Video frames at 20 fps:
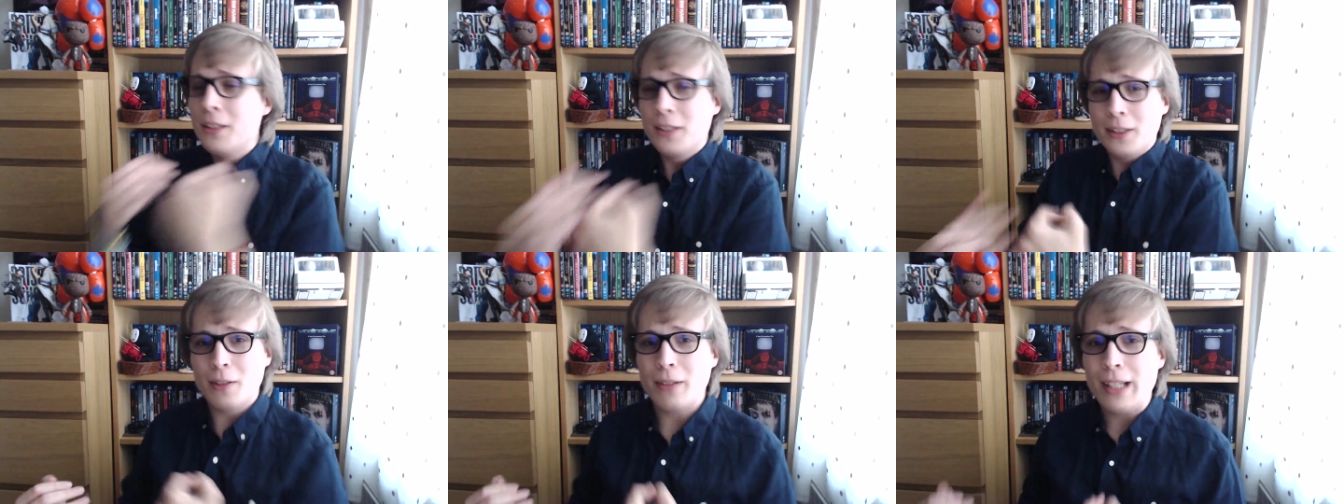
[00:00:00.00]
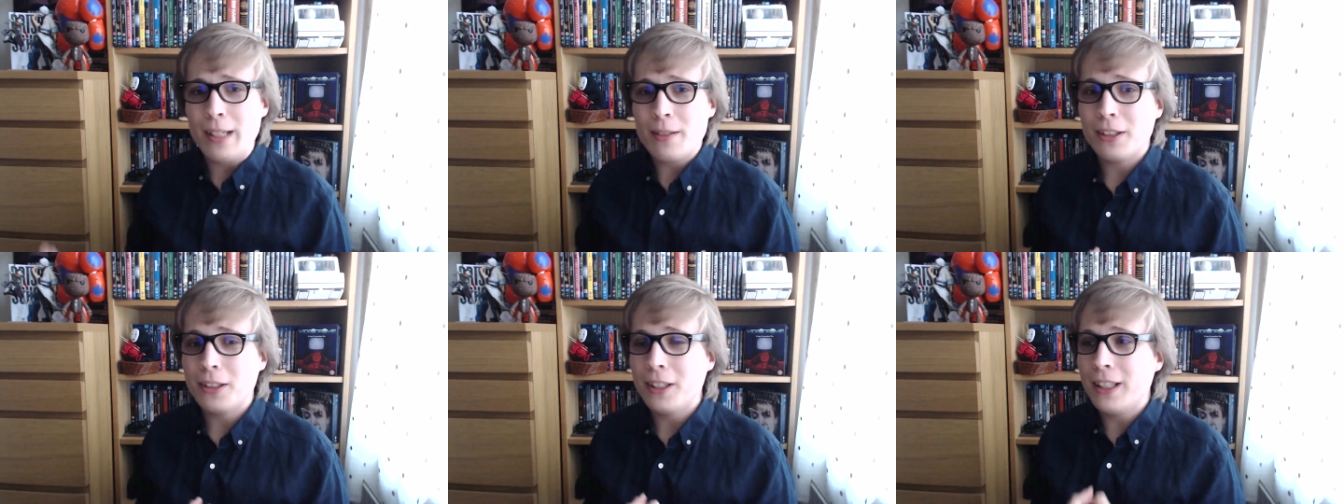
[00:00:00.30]
Don't
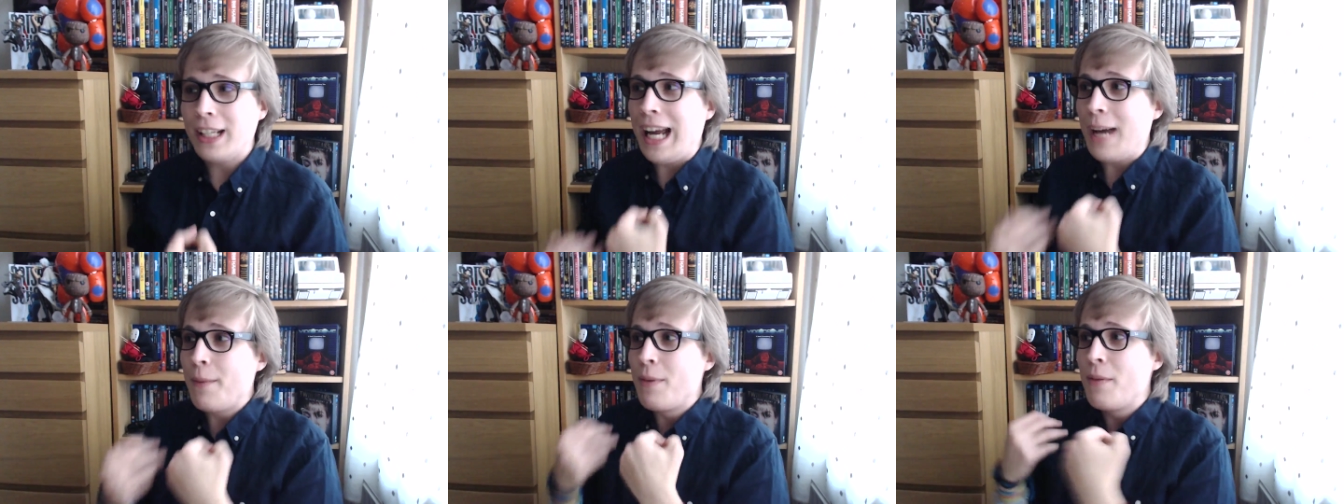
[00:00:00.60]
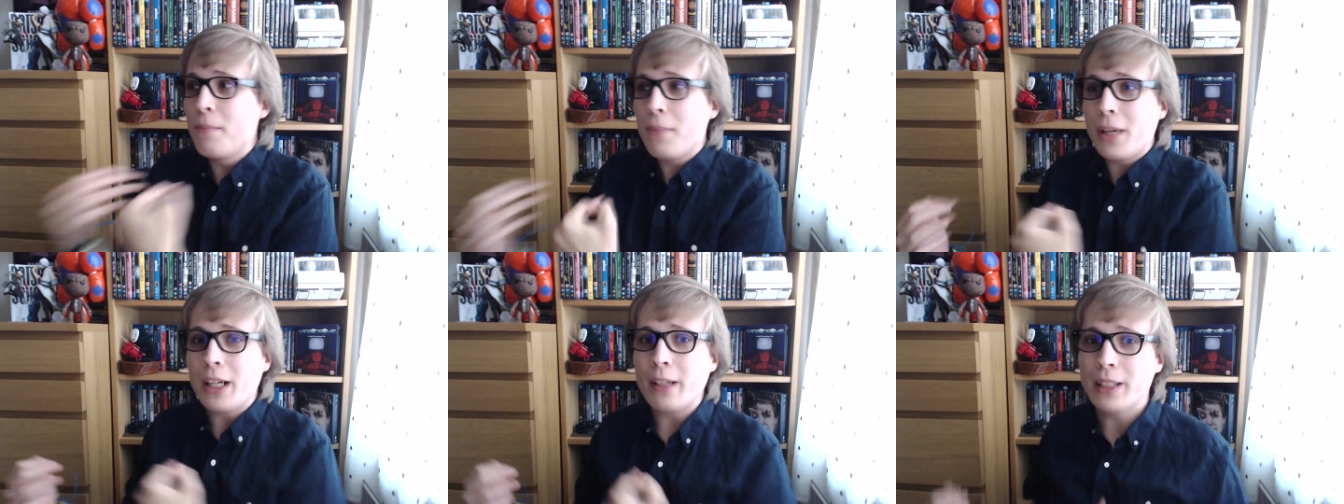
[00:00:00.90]
know what's going to happen
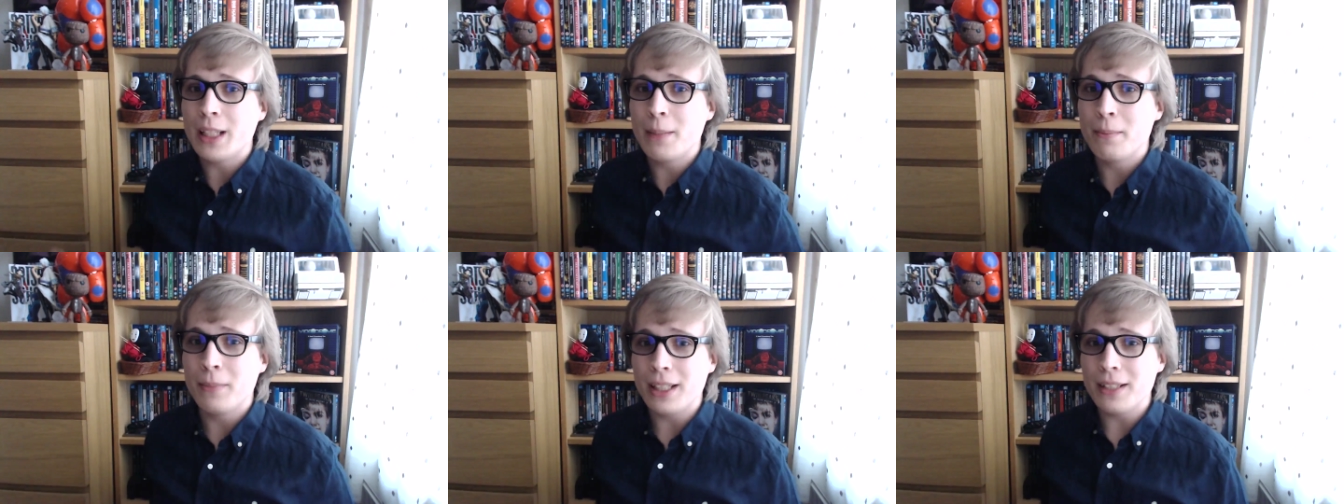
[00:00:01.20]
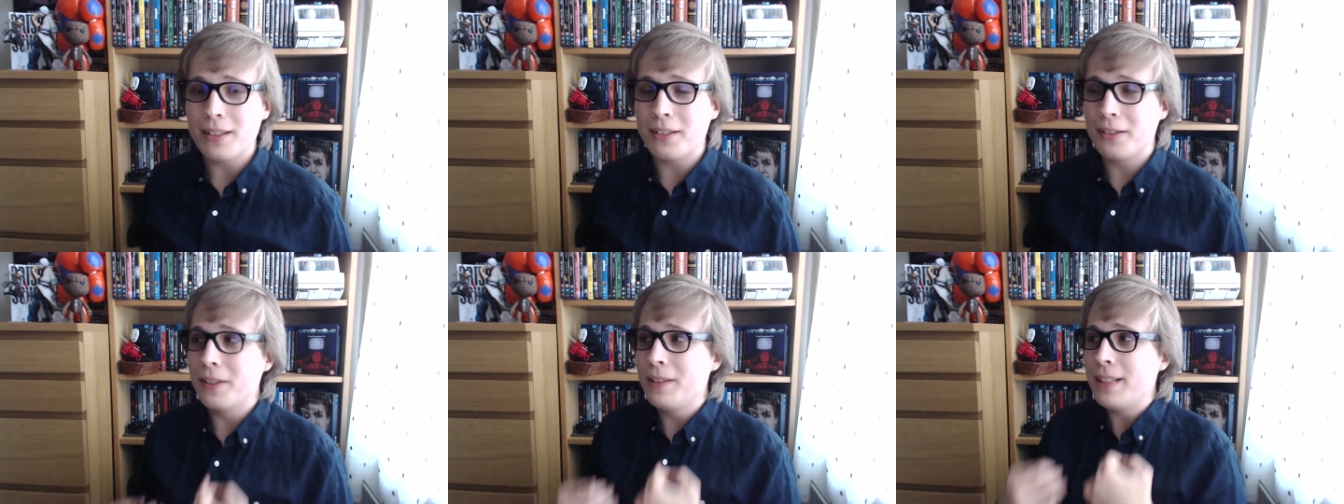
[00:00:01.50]
with Mari and
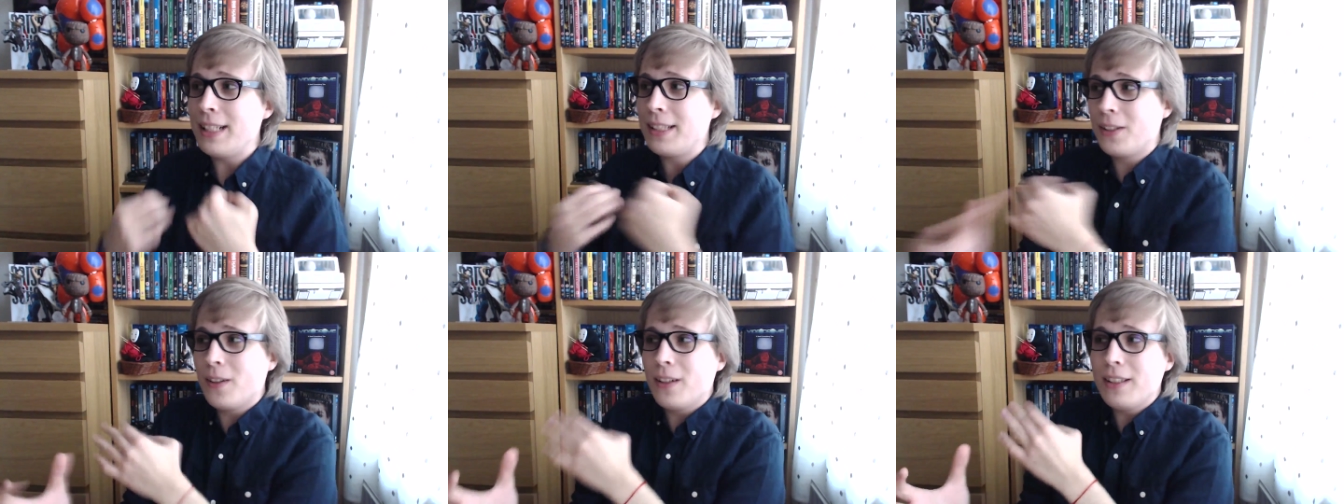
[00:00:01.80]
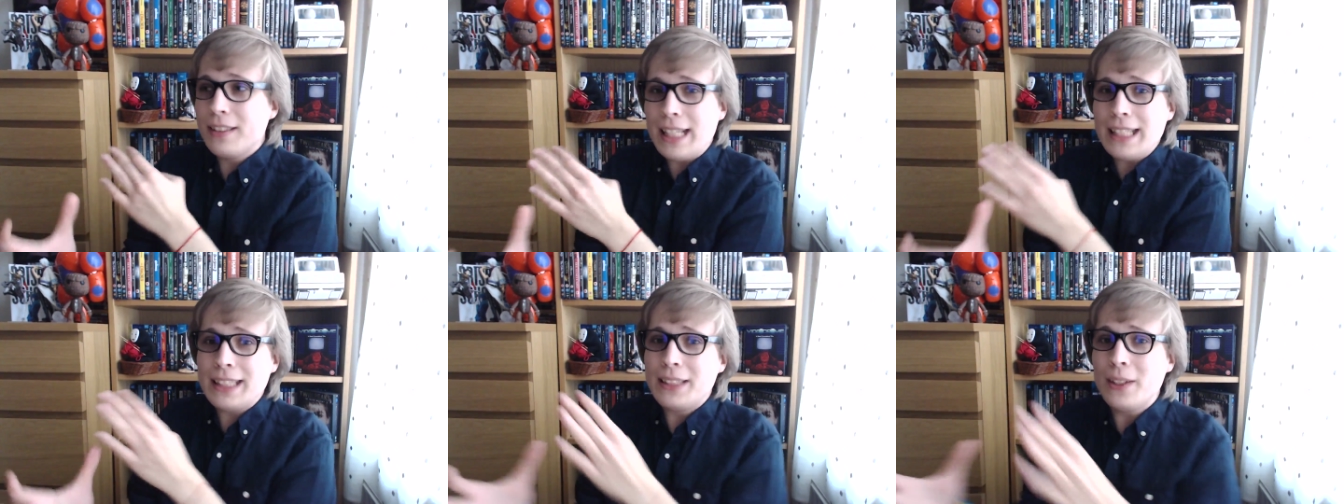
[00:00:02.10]
Matsu. That's
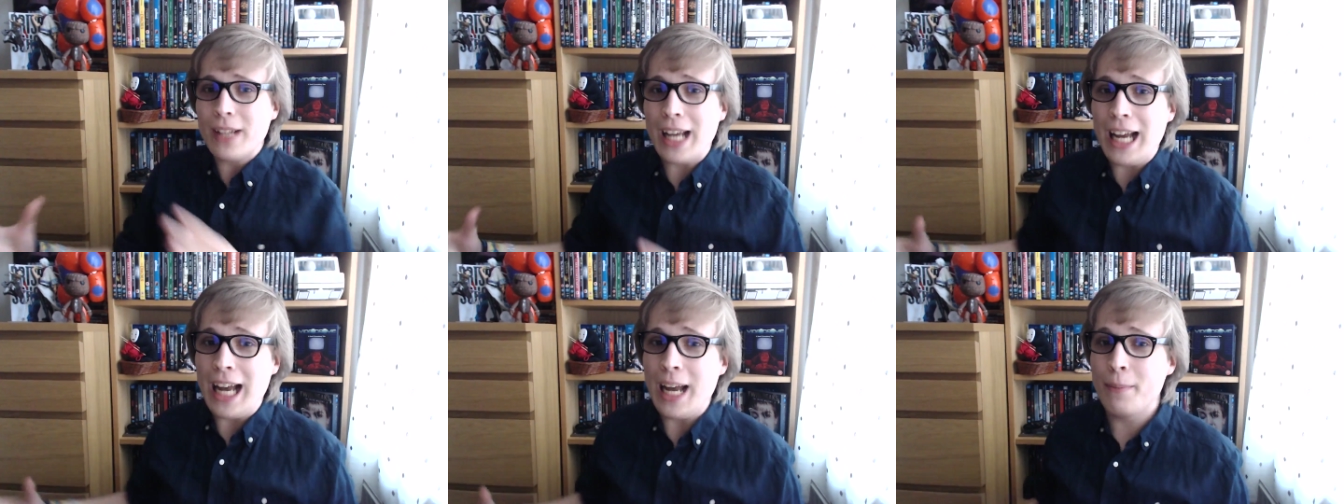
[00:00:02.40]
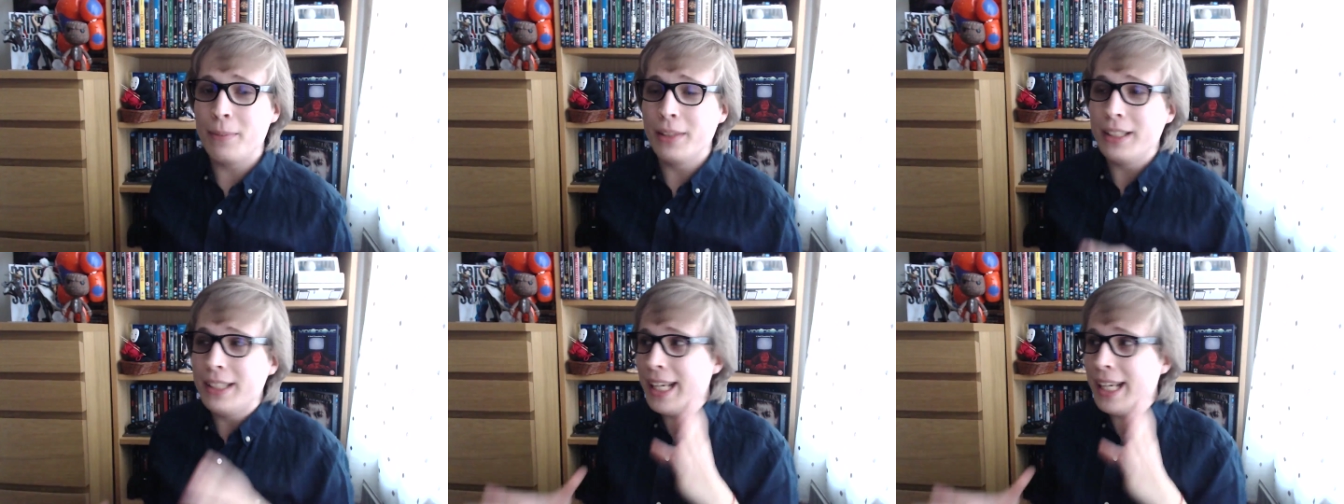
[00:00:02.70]
got to happen.